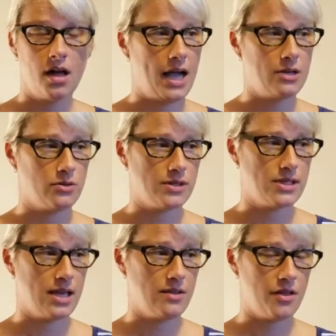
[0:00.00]
I don't
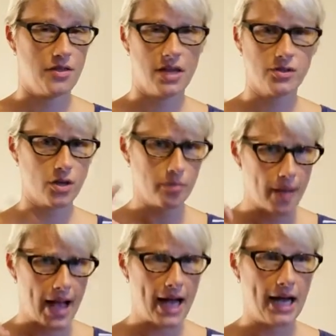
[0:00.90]
say that things are
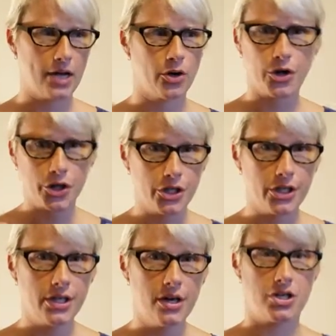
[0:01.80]
bad or
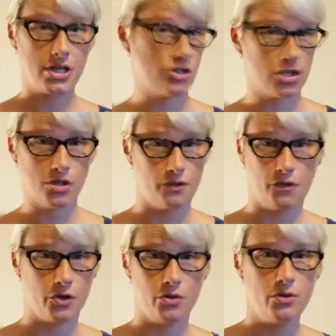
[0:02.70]
good. It's just
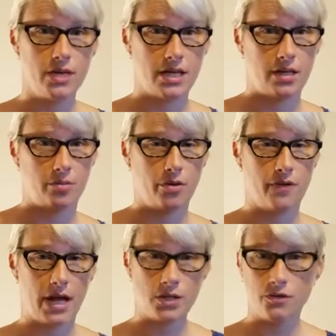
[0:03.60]
food and it
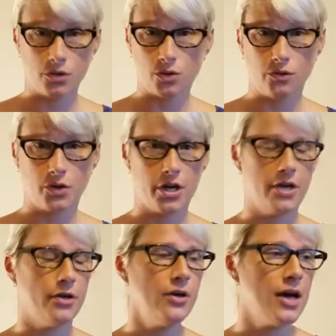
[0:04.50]
provides fuel for
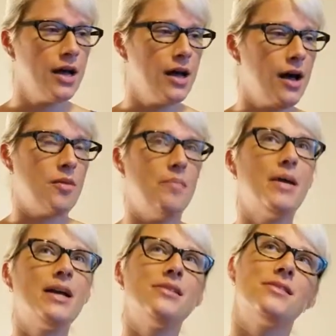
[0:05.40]
you. My
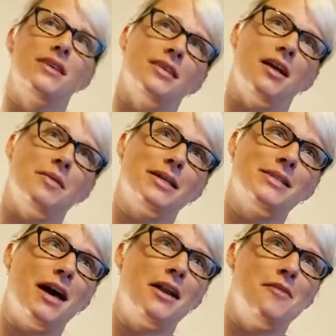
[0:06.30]
biggest thing that I'm
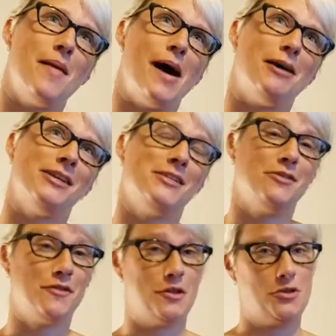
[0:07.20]
excited about is the
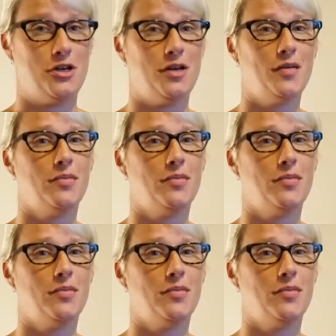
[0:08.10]
future.